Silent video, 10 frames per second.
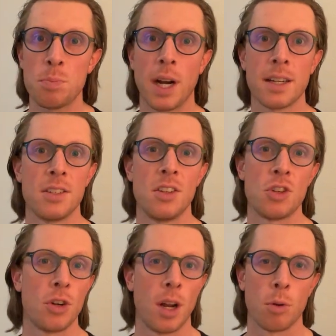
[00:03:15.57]
practices
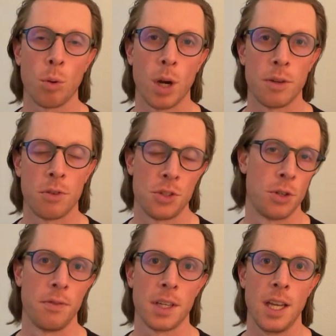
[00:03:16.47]
are not required for
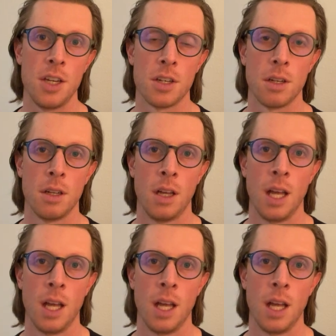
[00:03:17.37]
certification.